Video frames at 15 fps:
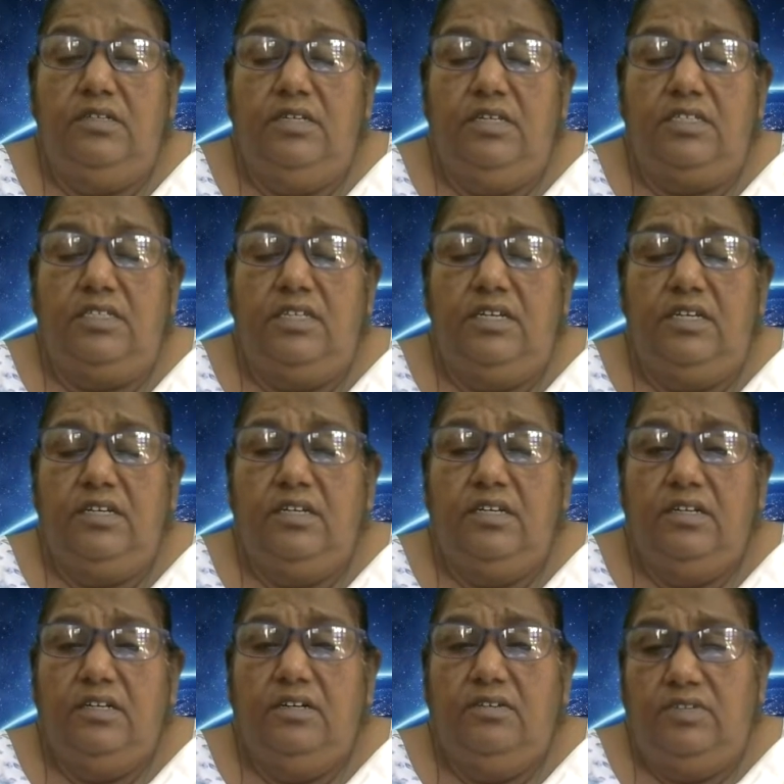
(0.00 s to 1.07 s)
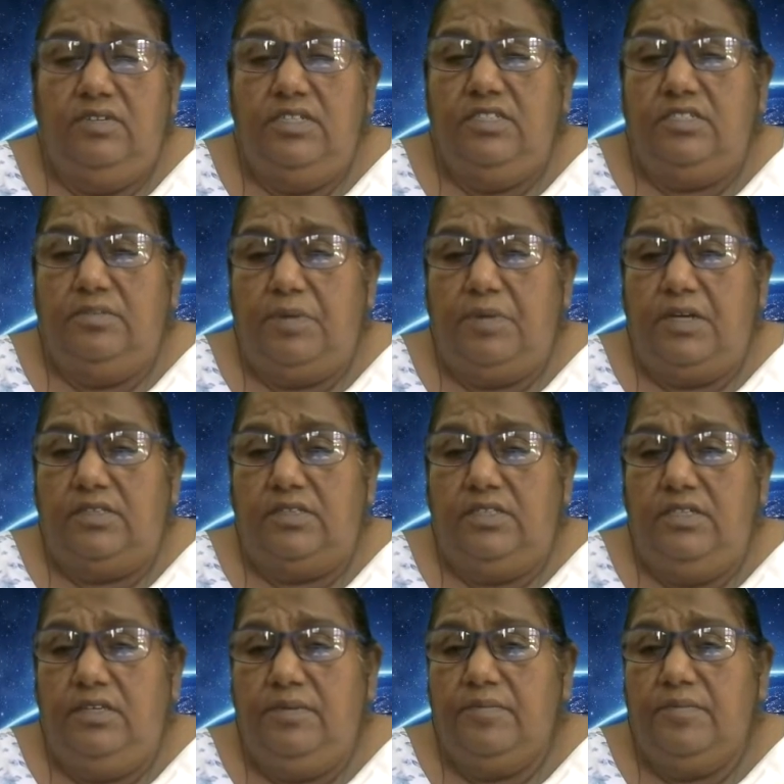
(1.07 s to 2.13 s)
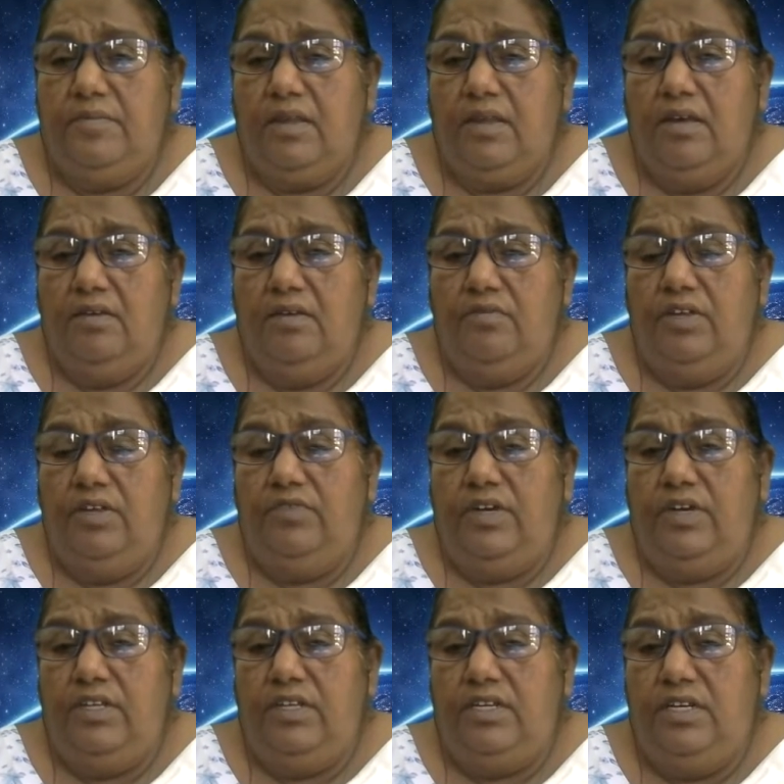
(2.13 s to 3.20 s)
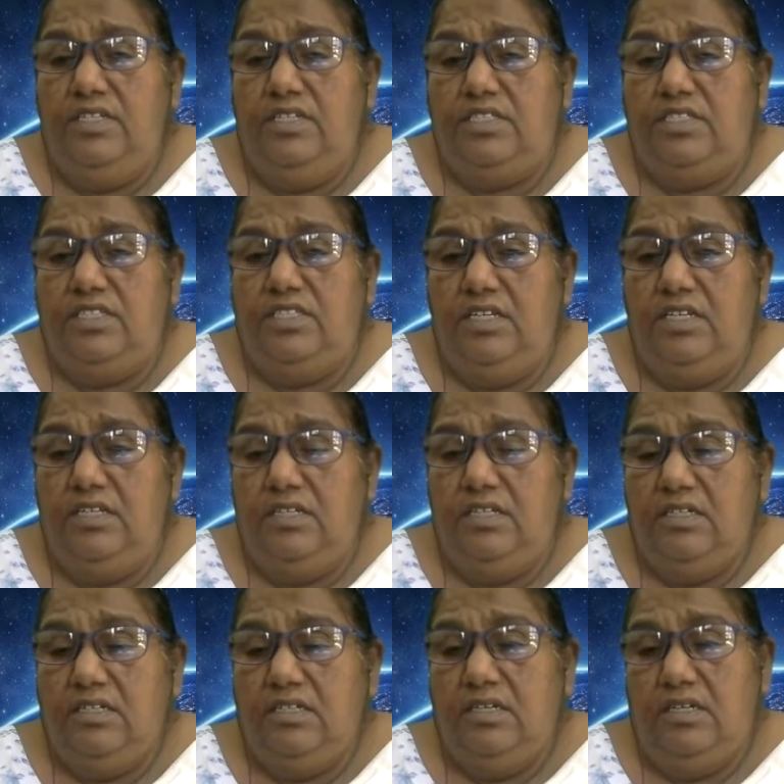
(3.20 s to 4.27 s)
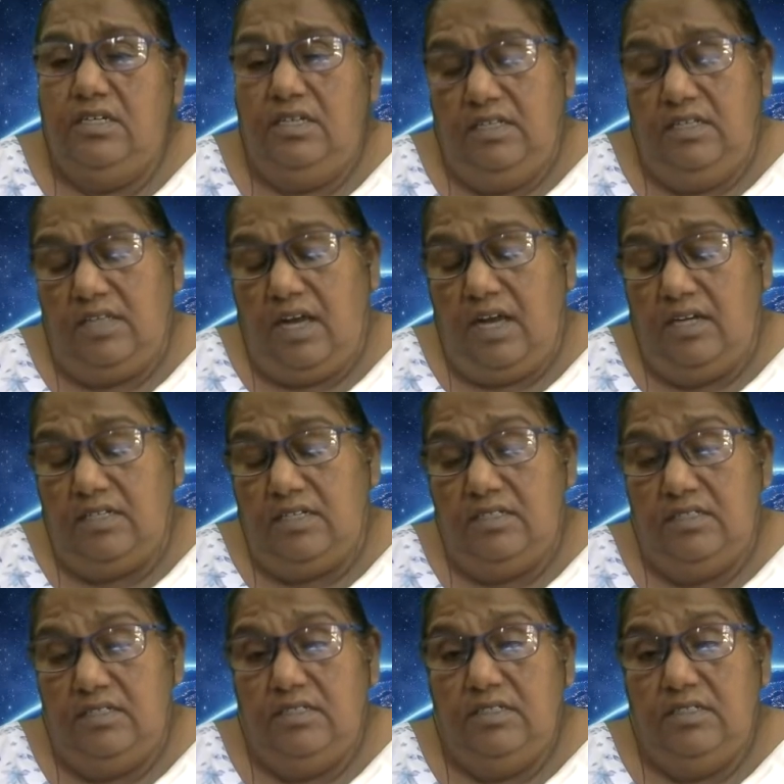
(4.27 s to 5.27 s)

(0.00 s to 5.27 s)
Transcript: eating one chapati with one green chili in that.